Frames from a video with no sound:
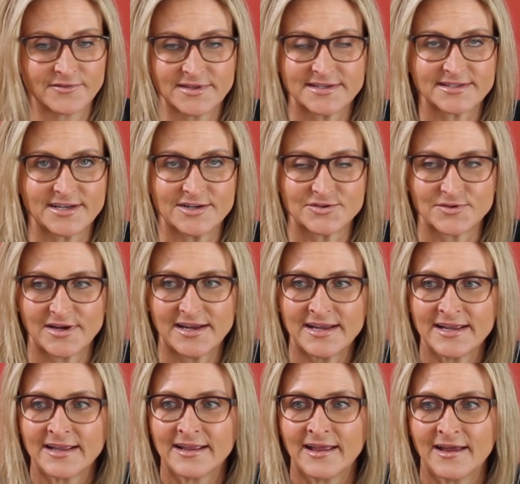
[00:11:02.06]
for this country.
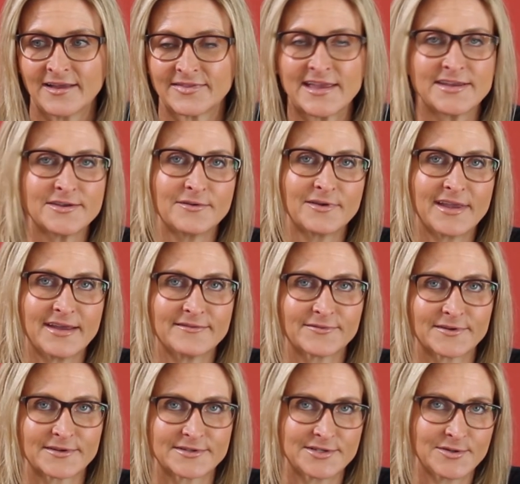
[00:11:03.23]
Thank you again
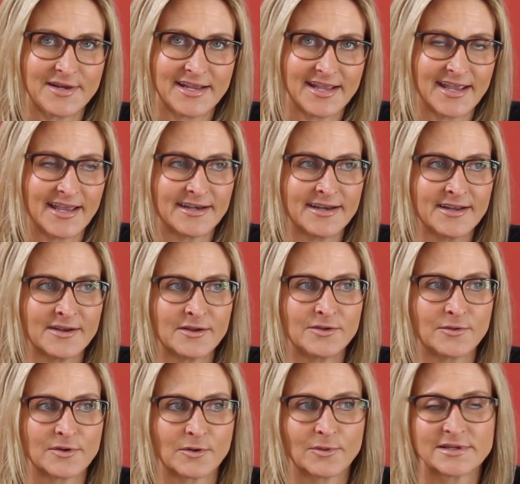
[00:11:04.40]
for tuning in.
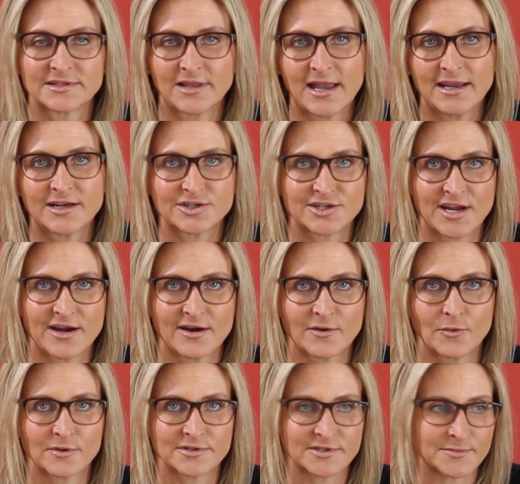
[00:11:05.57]
You can always like, share,
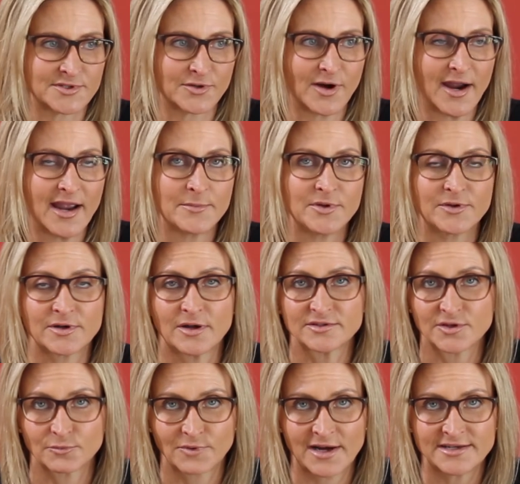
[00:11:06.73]
or subscribe. You can
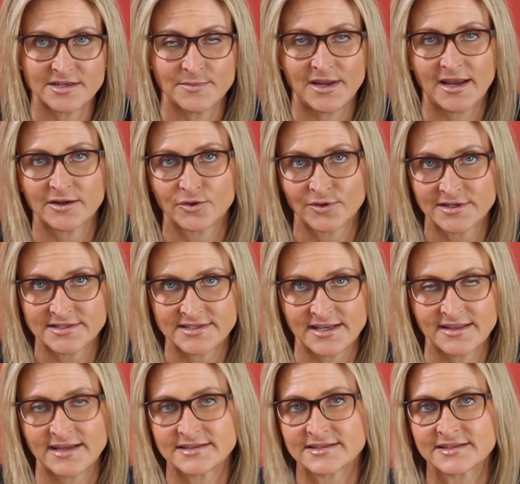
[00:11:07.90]
also write to me at Christy,
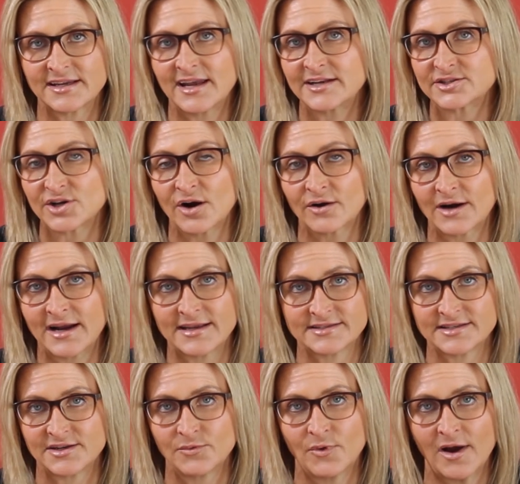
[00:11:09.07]
that's
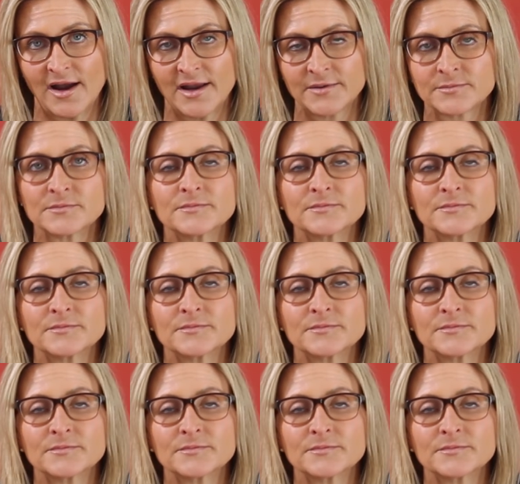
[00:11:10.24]
CHRISTY,